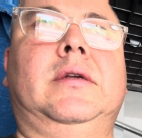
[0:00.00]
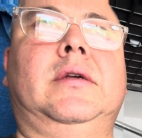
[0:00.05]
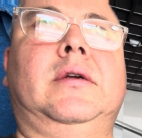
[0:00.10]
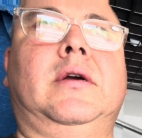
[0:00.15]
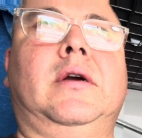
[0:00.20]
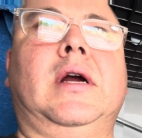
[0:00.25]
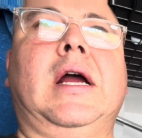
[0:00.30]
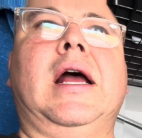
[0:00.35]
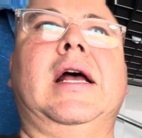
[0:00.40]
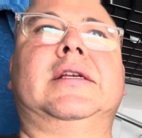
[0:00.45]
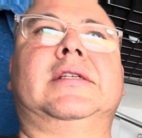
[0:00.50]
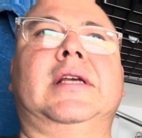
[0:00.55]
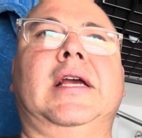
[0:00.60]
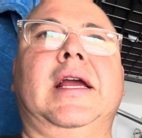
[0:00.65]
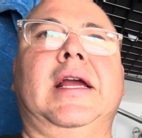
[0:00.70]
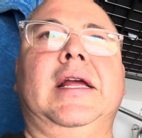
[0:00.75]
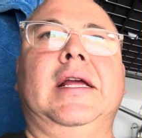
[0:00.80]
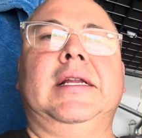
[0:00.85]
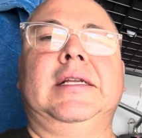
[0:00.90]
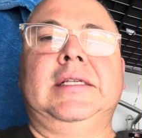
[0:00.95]
or as
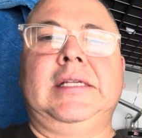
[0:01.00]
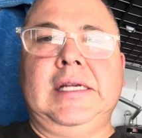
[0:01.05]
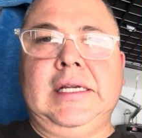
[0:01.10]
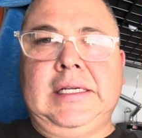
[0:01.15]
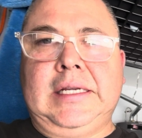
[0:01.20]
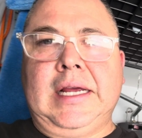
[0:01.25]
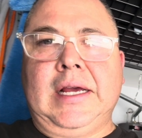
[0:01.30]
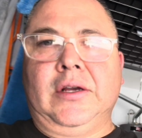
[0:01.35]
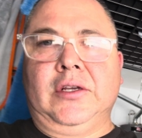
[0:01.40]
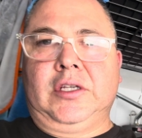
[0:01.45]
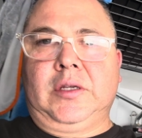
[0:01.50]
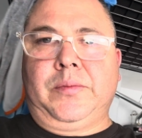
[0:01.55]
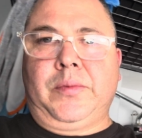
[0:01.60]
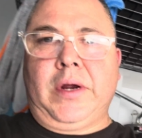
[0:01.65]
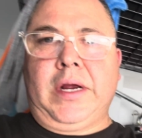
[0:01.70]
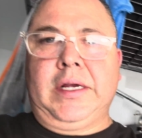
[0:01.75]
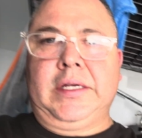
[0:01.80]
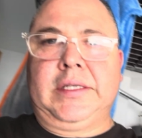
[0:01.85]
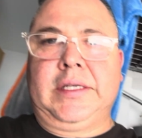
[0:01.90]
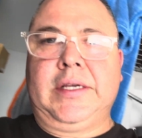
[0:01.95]
a detail
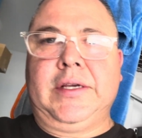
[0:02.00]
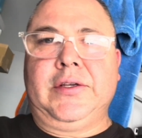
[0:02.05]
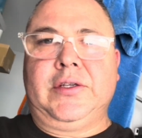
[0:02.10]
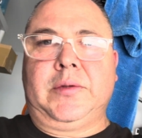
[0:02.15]
spray, excuse